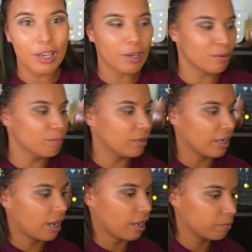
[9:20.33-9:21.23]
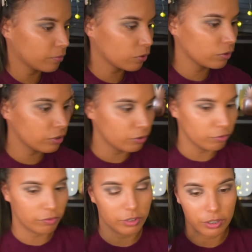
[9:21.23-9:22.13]
But I'm going to
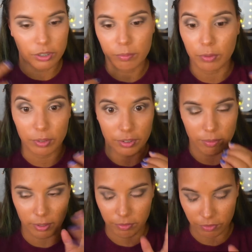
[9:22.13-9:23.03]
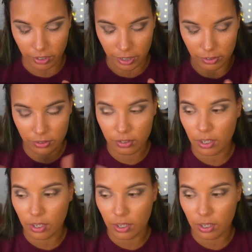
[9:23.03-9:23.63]
finish up the rest of my face,